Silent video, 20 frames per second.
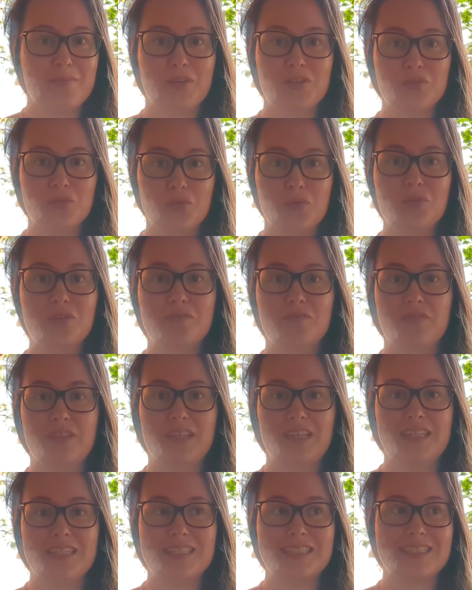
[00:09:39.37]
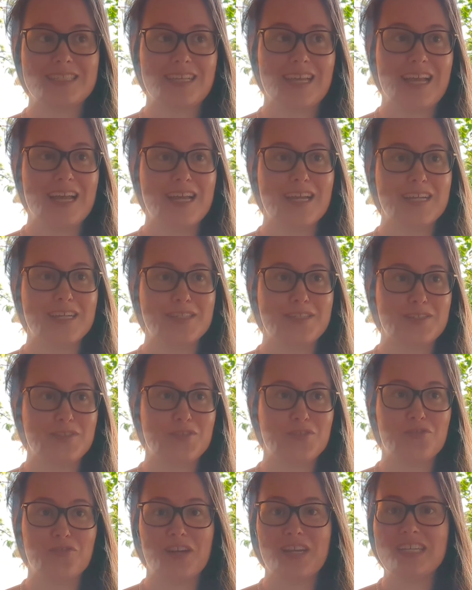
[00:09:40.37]
Because all of these uh,
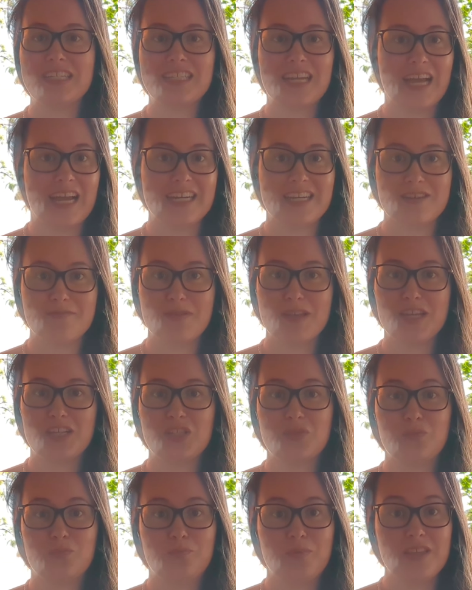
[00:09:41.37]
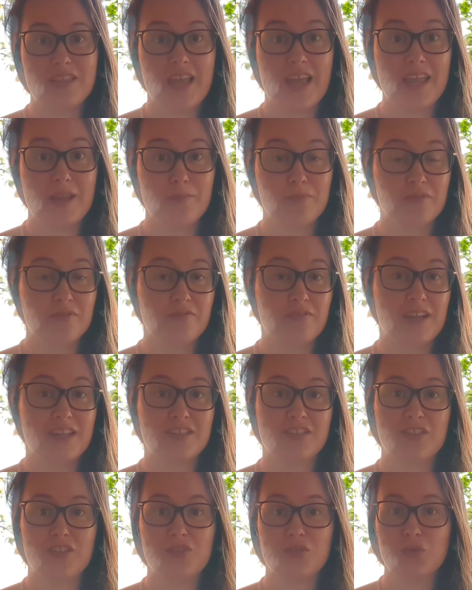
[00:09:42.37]
disgraced academics, be they
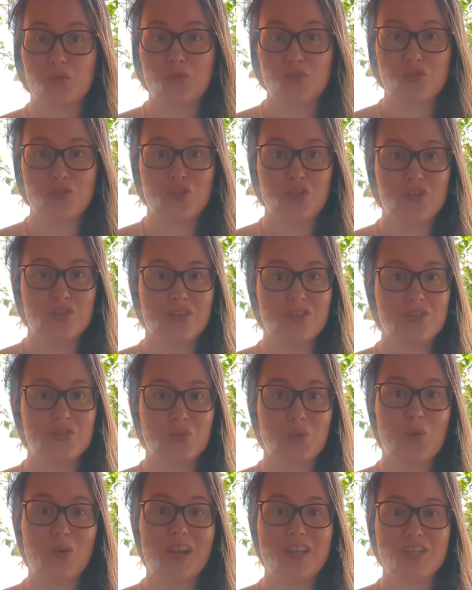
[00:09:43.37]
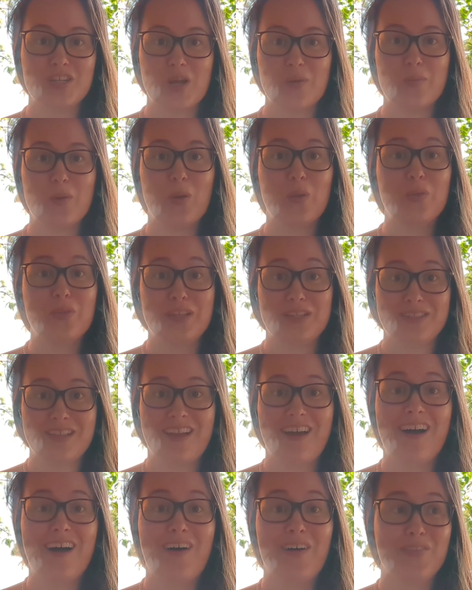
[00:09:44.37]
professors or students, all end up on this
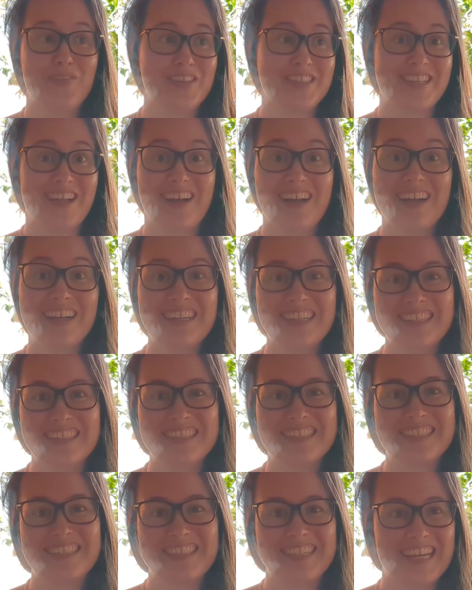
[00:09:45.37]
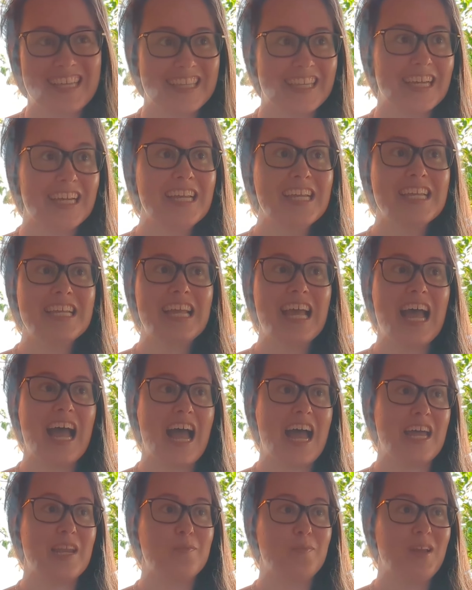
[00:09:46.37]
on this island together,
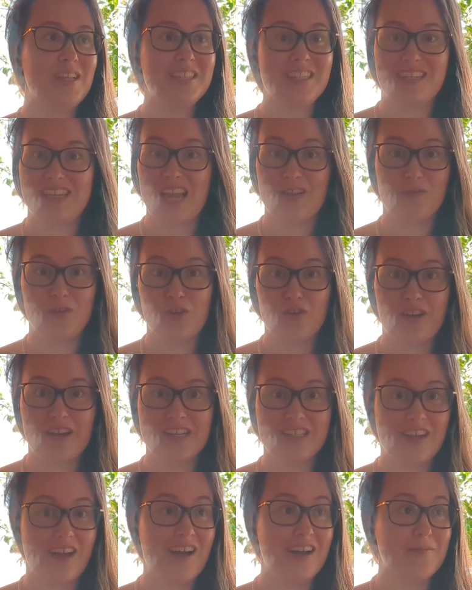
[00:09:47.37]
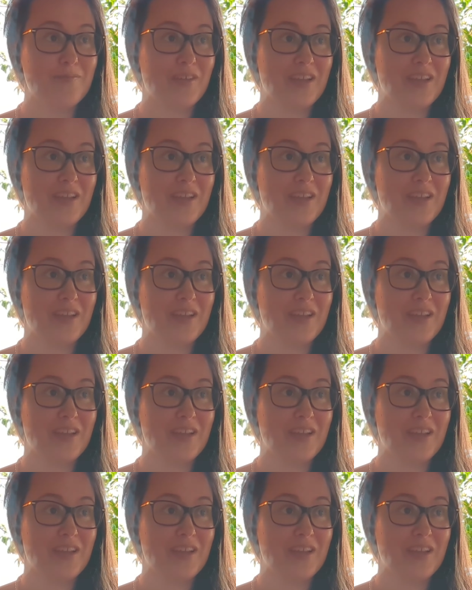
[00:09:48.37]
and basically have a great time.